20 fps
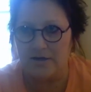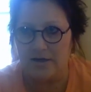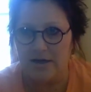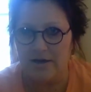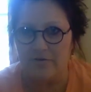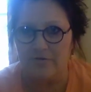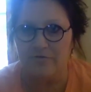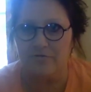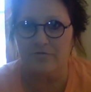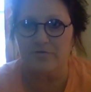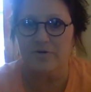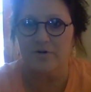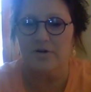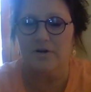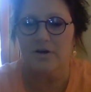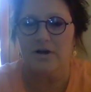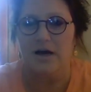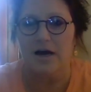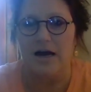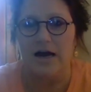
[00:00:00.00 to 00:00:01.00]
have,
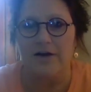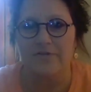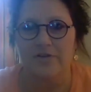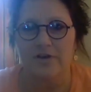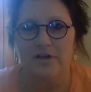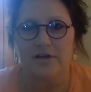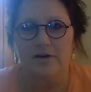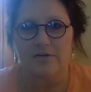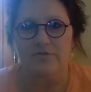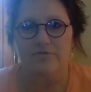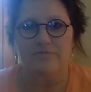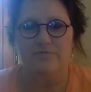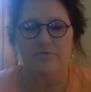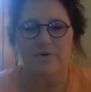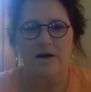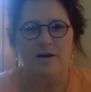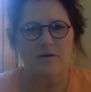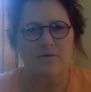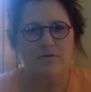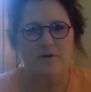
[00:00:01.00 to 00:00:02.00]
I think I've
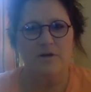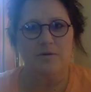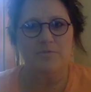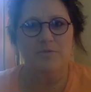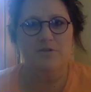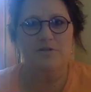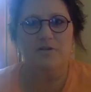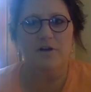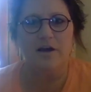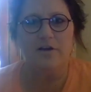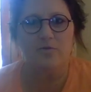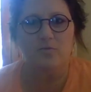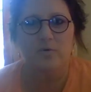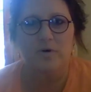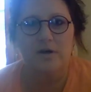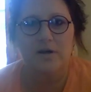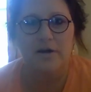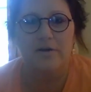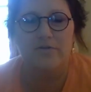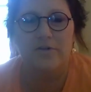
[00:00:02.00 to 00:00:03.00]
I think I missed last
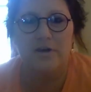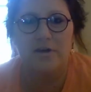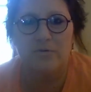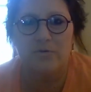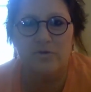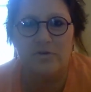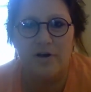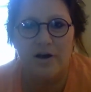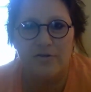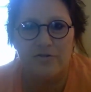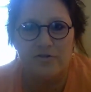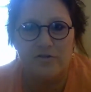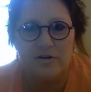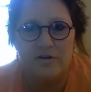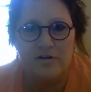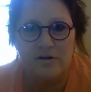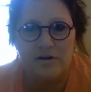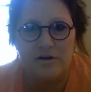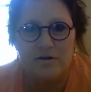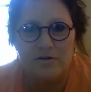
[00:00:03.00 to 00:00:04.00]
week. I think it was last
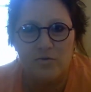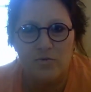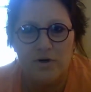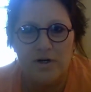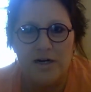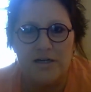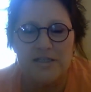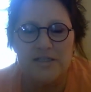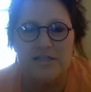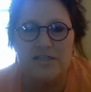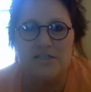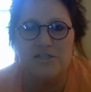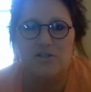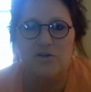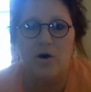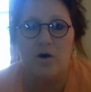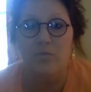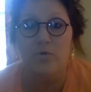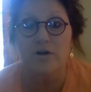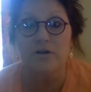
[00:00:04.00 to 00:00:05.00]
Sunday when I did this.
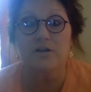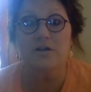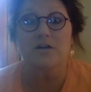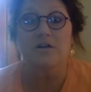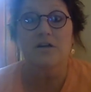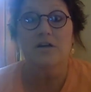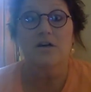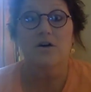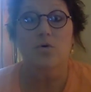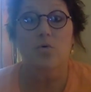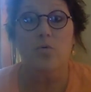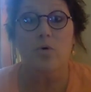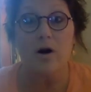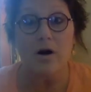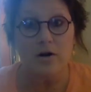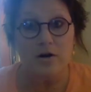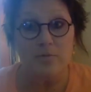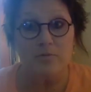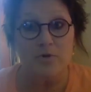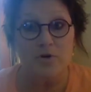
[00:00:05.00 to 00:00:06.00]
So I wanted to
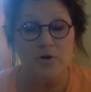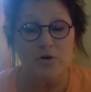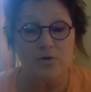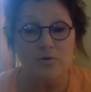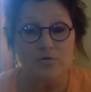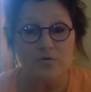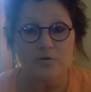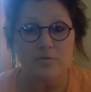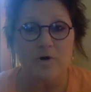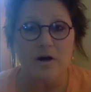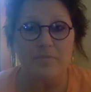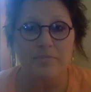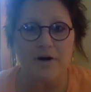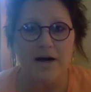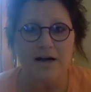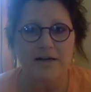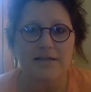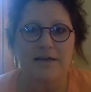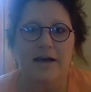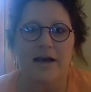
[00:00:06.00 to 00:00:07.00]
welcome you to my
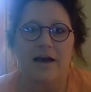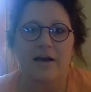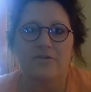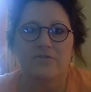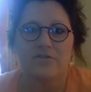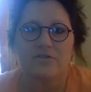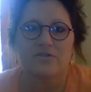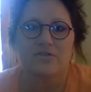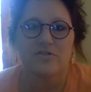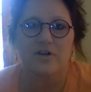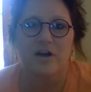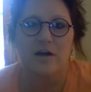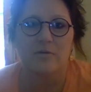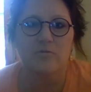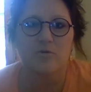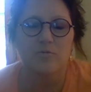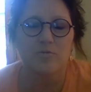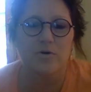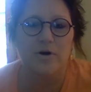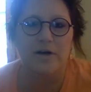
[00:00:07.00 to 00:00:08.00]
podcast. It's Tame
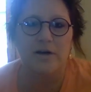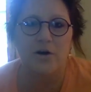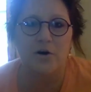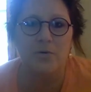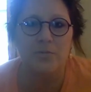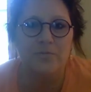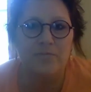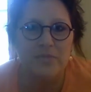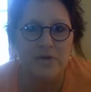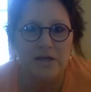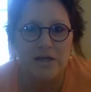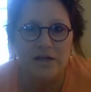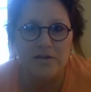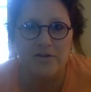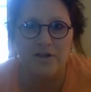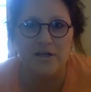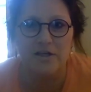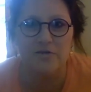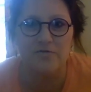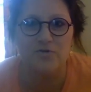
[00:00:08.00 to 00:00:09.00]
Your Braino.
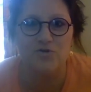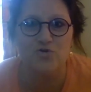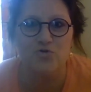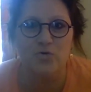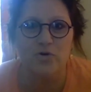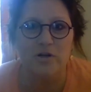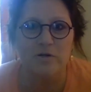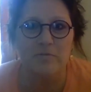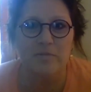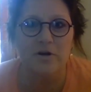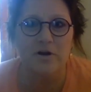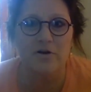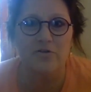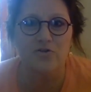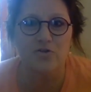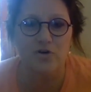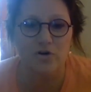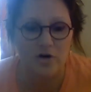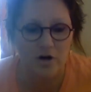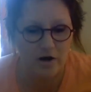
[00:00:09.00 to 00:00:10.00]
Thank you for joining me on
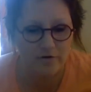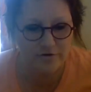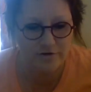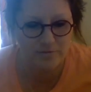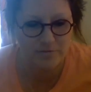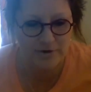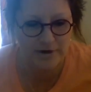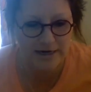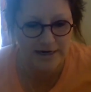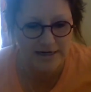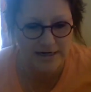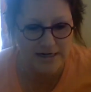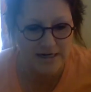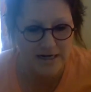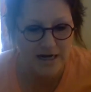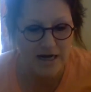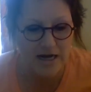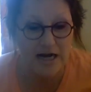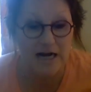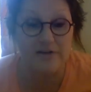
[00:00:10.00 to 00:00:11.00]
your coffee break.
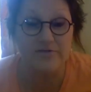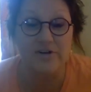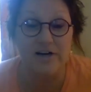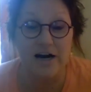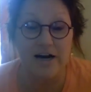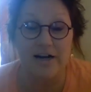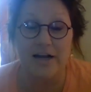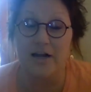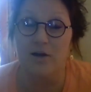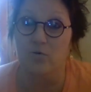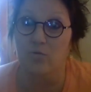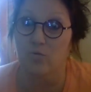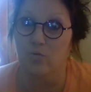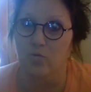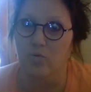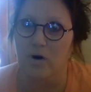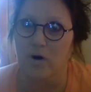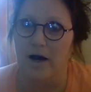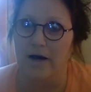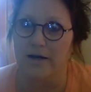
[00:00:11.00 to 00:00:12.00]
I've got a
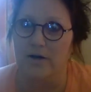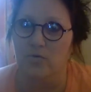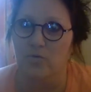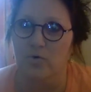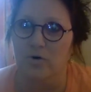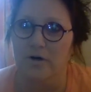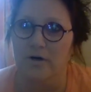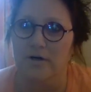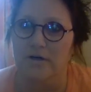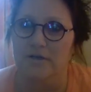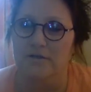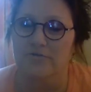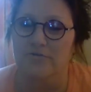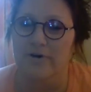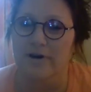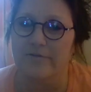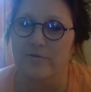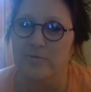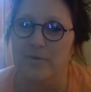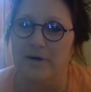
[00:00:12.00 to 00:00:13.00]
rocking word
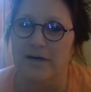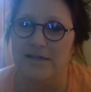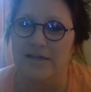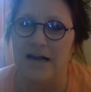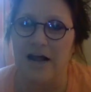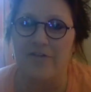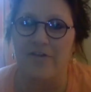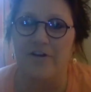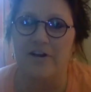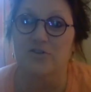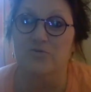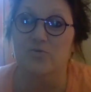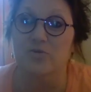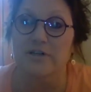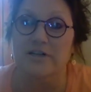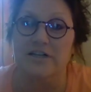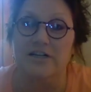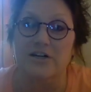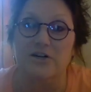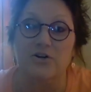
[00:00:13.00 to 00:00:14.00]
for everybody today. I think it's
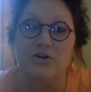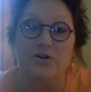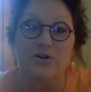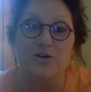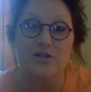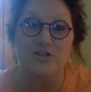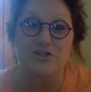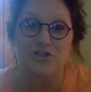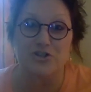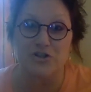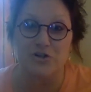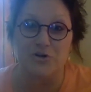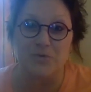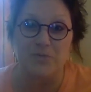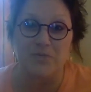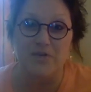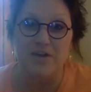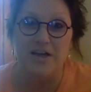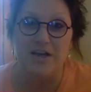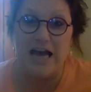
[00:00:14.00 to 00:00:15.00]
really going to encourage you.
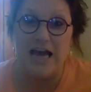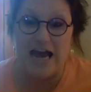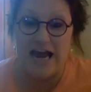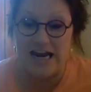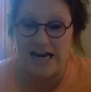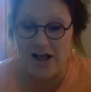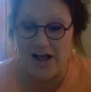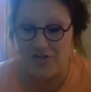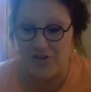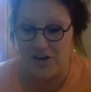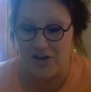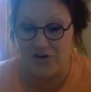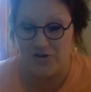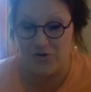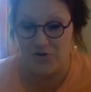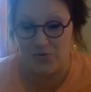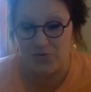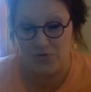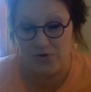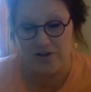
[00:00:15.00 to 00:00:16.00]
And I think
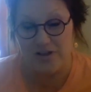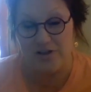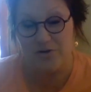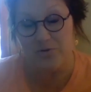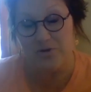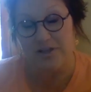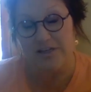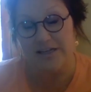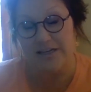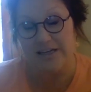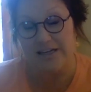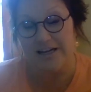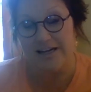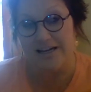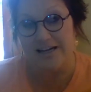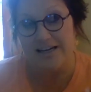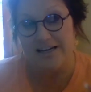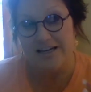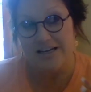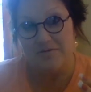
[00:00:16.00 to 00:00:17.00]
you're really, really going
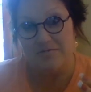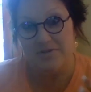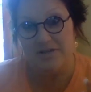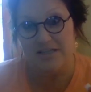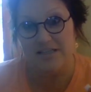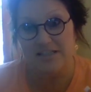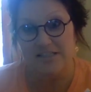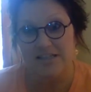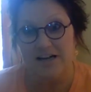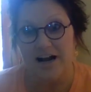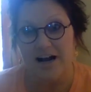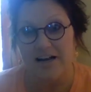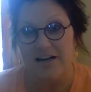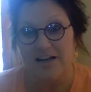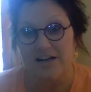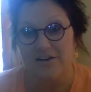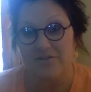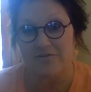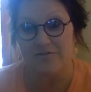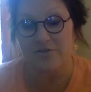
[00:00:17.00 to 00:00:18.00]
to be
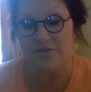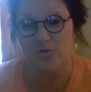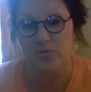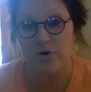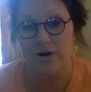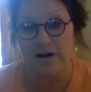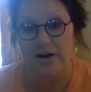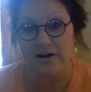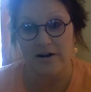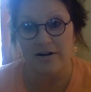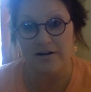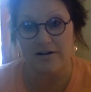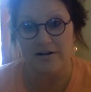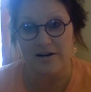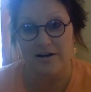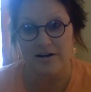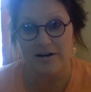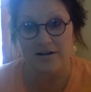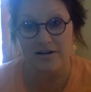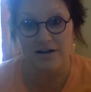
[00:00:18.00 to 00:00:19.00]
excited for
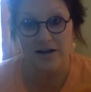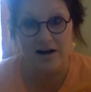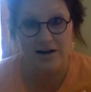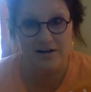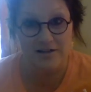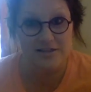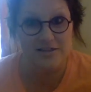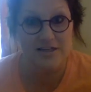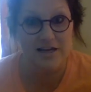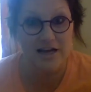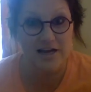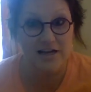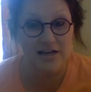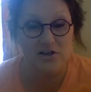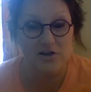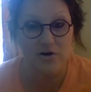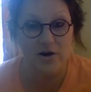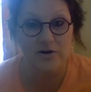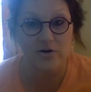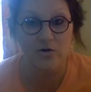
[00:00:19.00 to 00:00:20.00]
where uh, God is
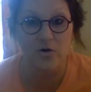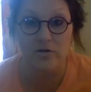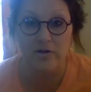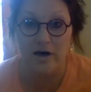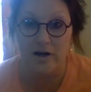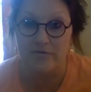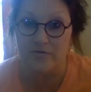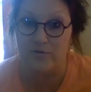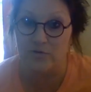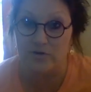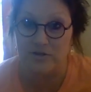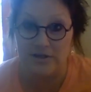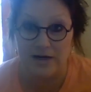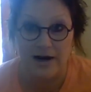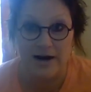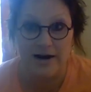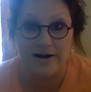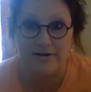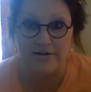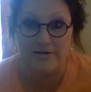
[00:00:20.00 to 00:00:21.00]
taking you. I know a lot of you are
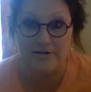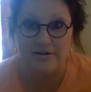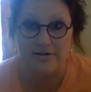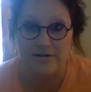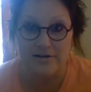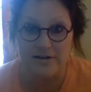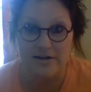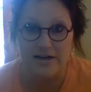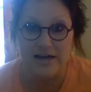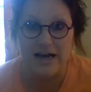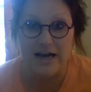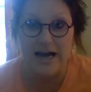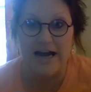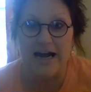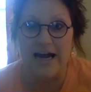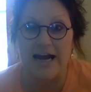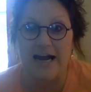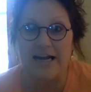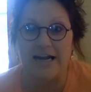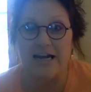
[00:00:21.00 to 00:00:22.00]
tired.
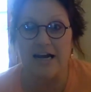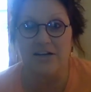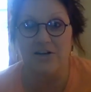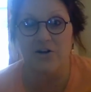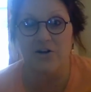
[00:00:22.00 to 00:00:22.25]
And I